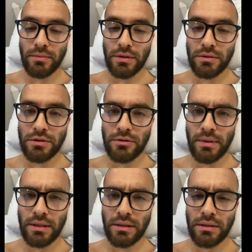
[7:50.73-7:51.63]
but not too
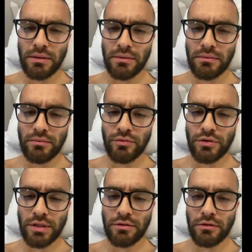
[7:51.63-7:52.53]
bad.
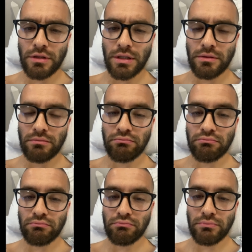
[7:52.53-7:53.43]
Pretty groggy,
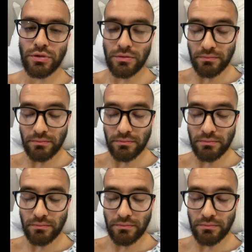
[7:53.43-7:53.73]
but